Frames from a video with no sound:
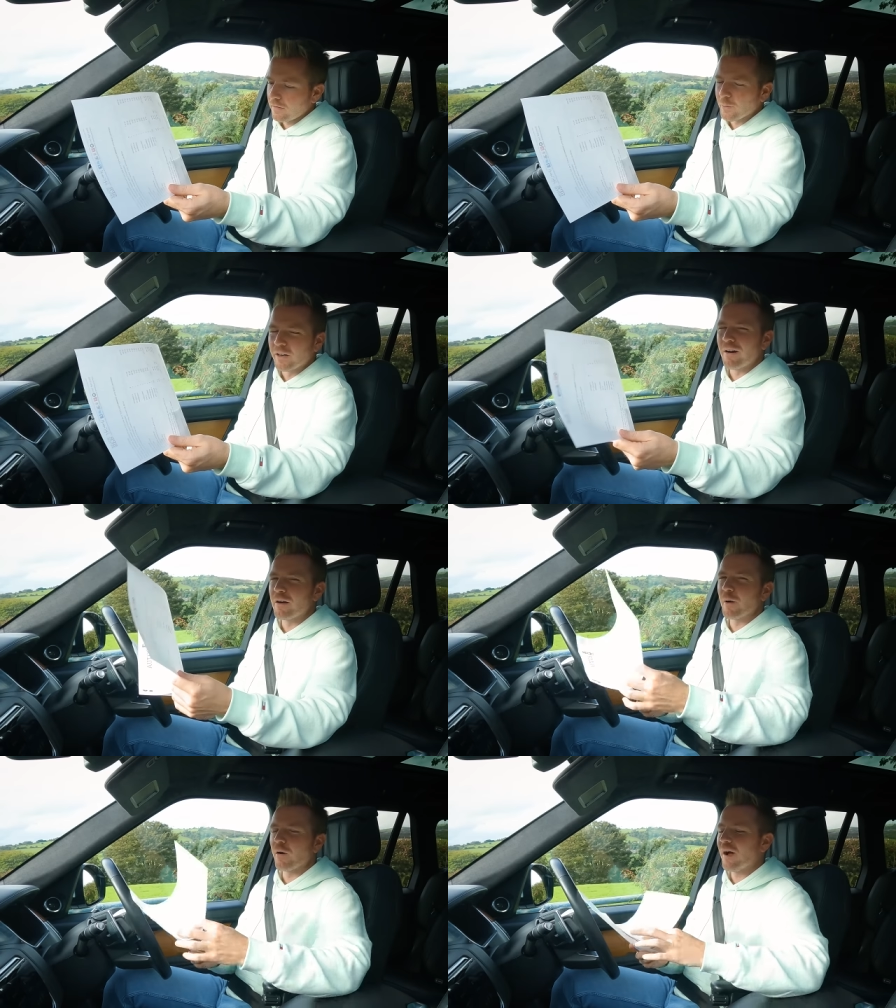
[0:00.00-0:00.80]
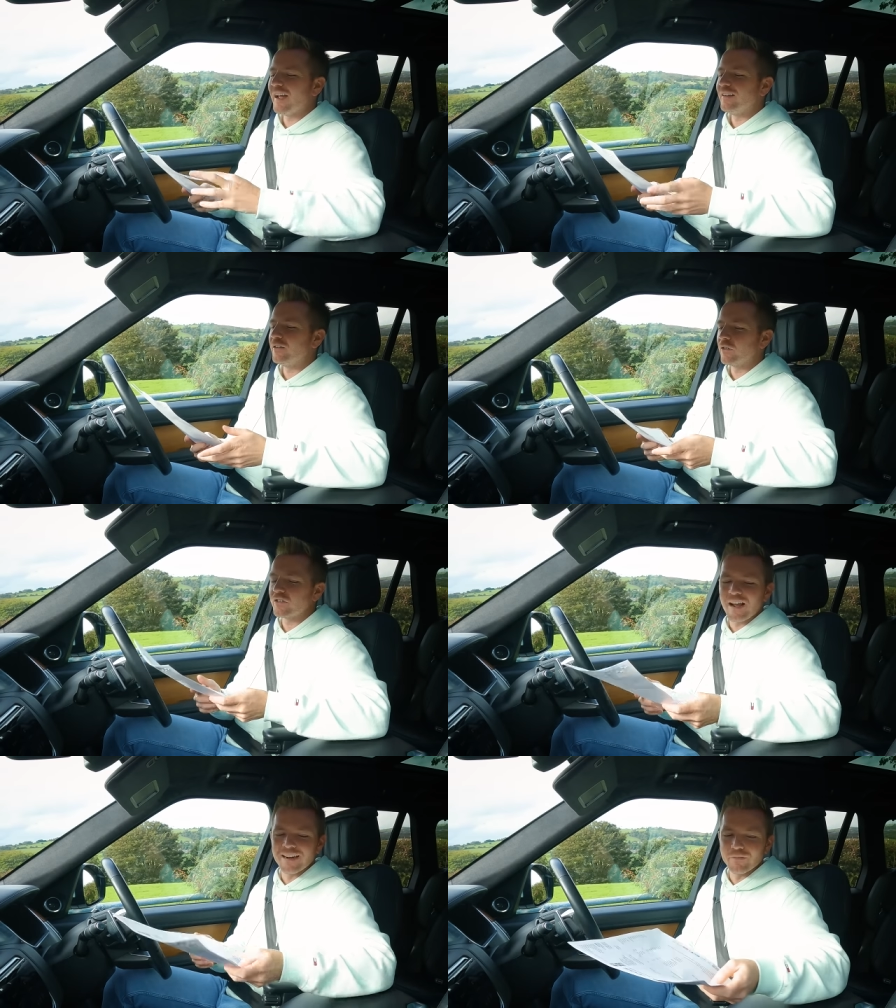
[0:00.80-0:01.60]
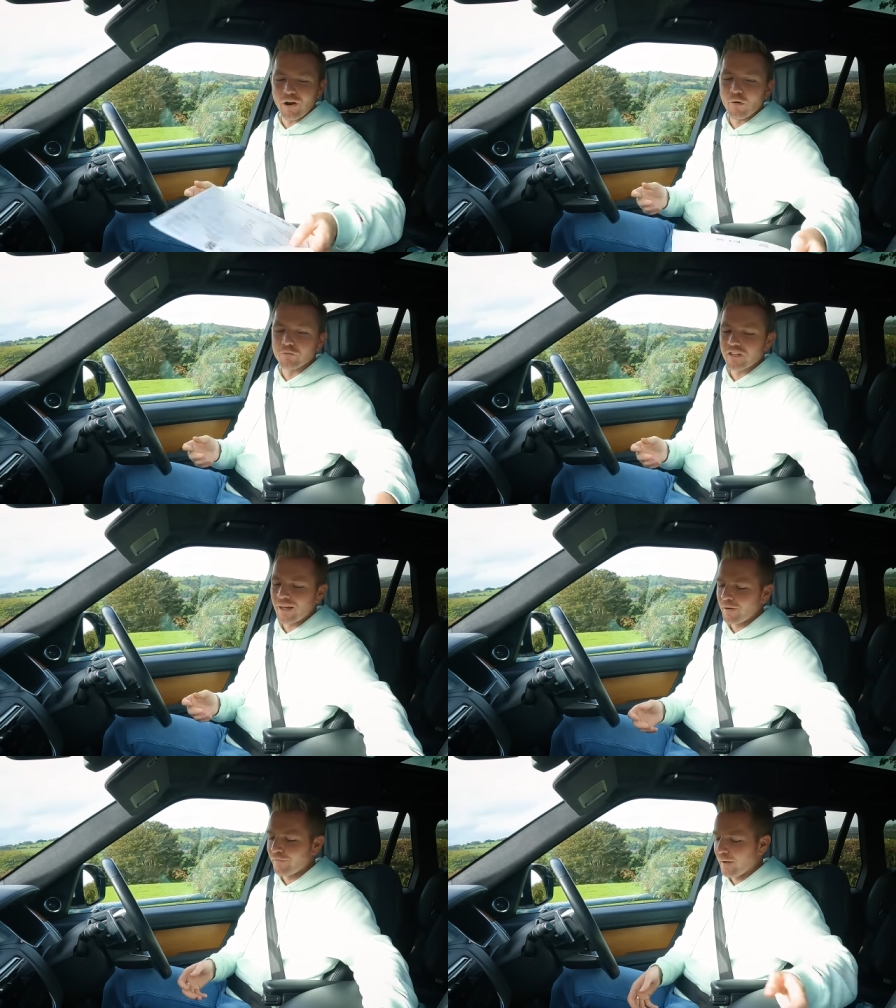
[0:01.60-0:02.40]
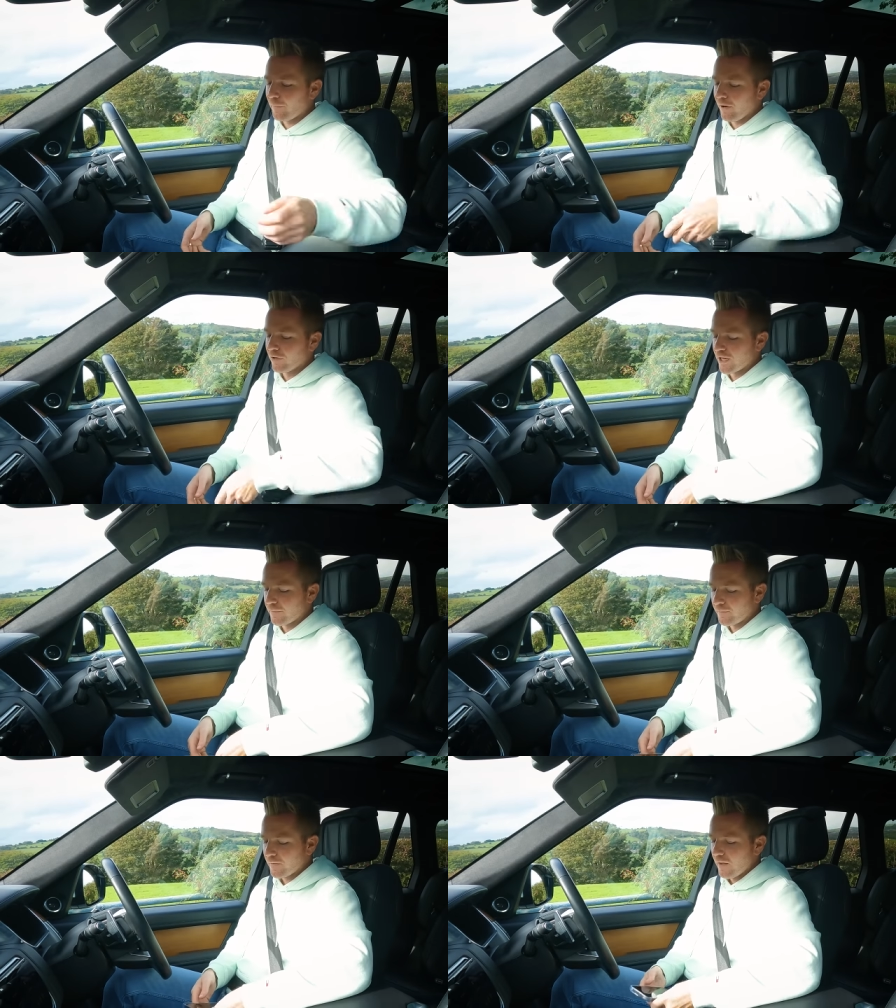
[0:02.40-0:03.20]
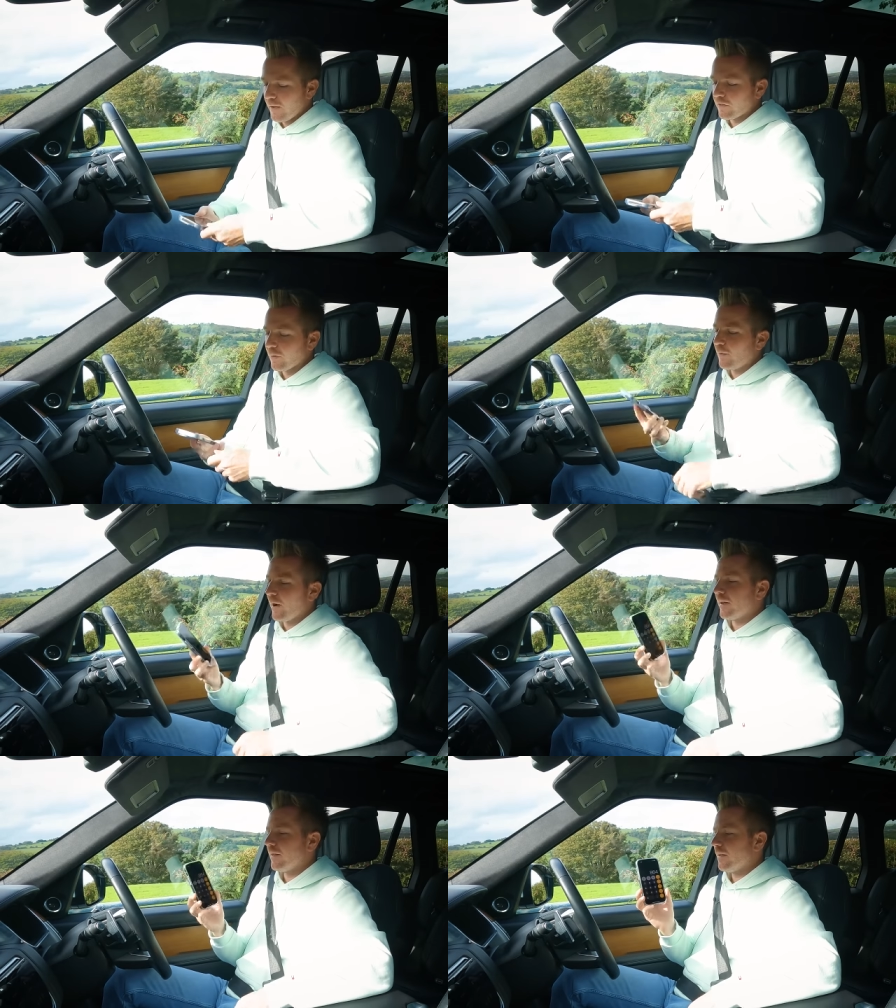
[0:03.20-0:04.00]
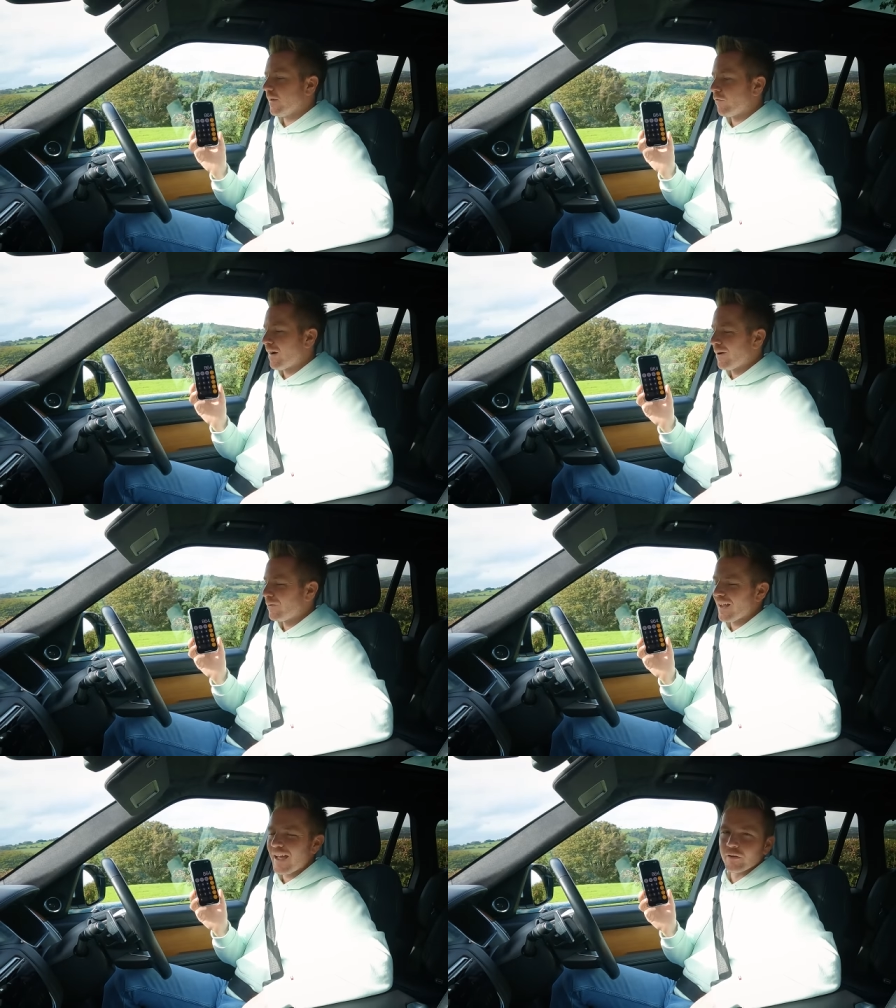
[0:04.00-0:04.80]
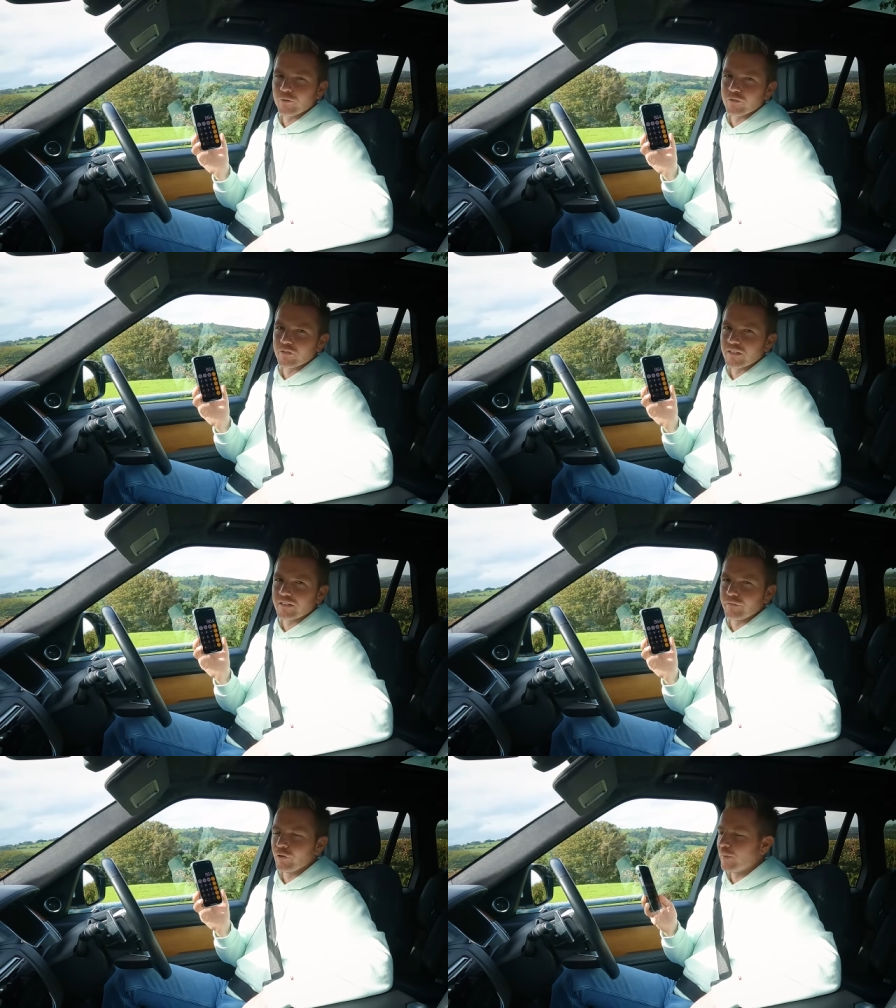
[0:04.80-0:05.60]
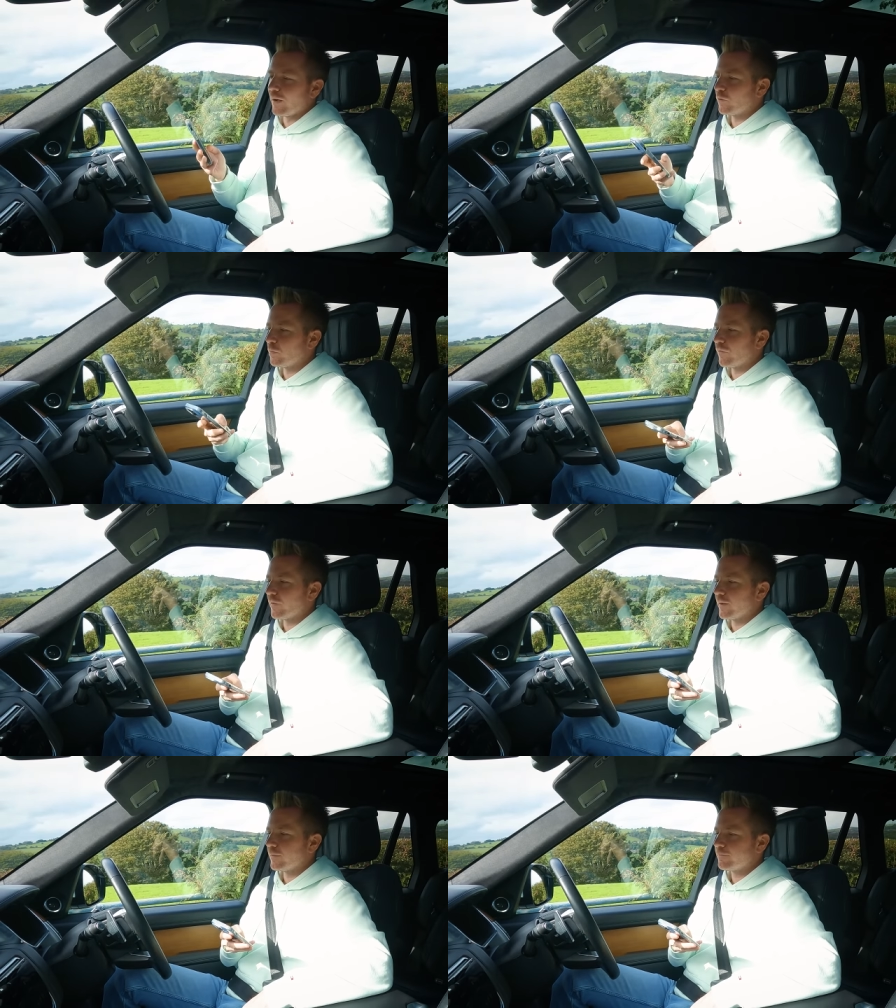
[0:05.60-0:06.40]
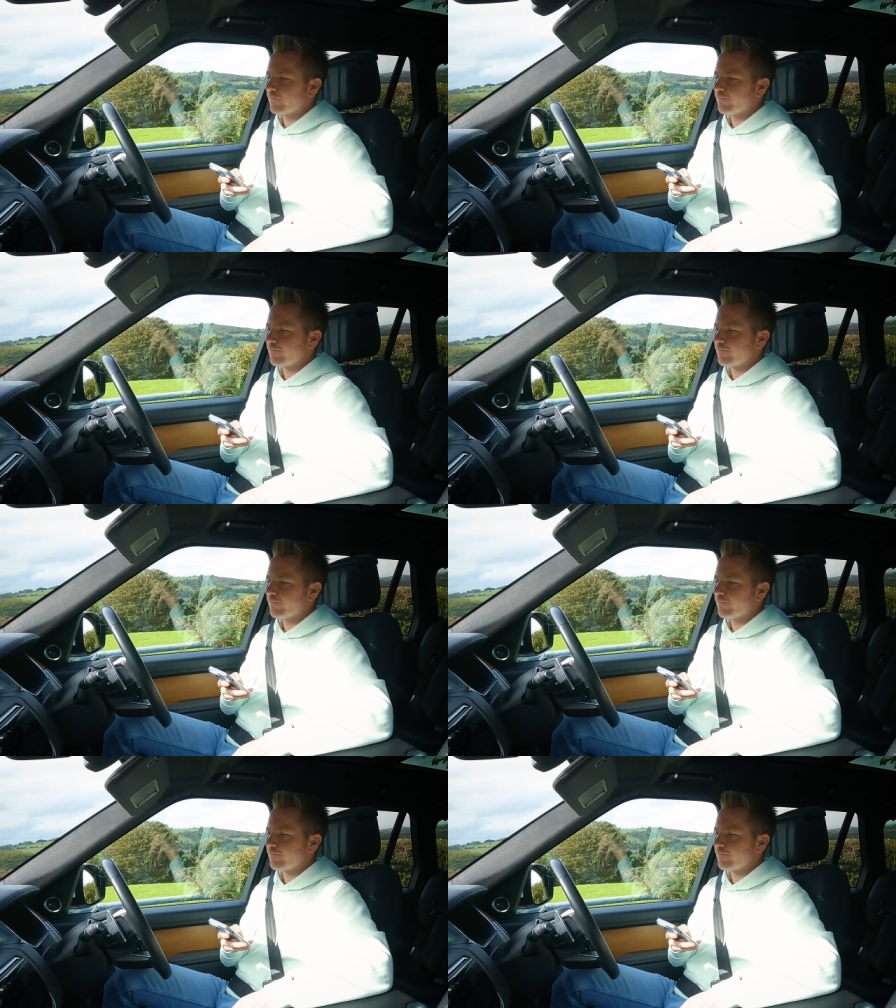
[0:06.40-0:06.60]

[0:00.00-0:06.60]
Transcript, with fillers: So in a roundabout way, it does kind of offset my VAT margin. So anyway, around £864 profit.